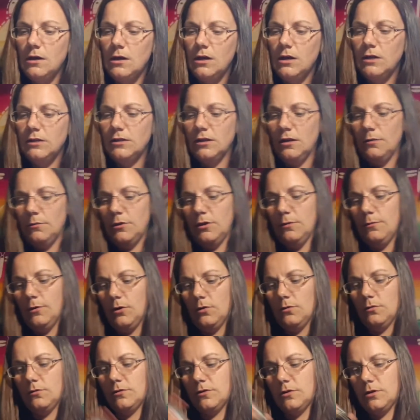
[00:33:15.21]
Tell me
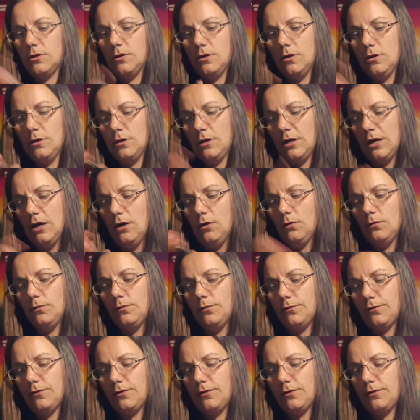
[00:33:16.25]
about health